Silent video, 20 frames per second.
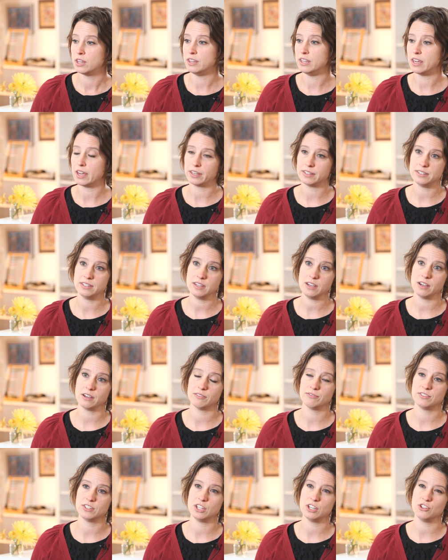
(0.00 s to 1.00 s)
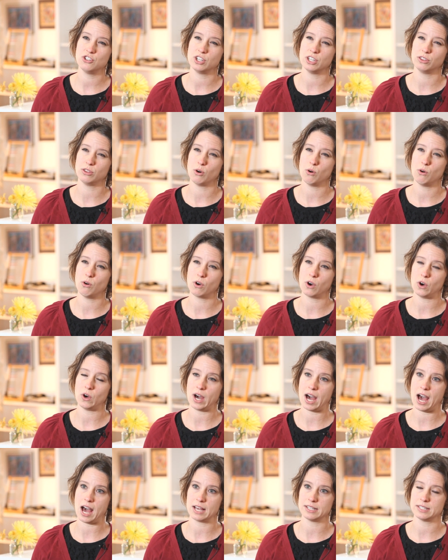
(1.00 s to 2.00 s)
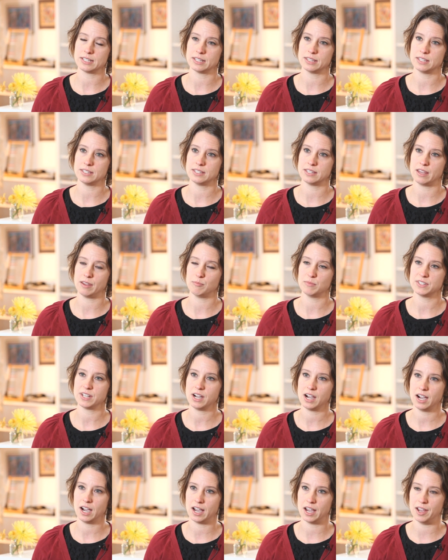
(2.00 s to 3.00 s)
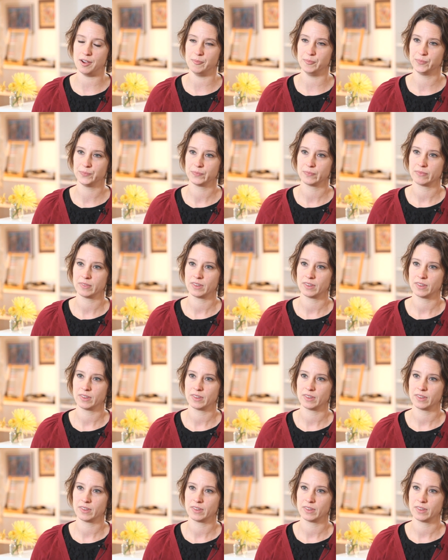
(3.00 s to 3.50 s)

The idea of teaching the whole class at the same time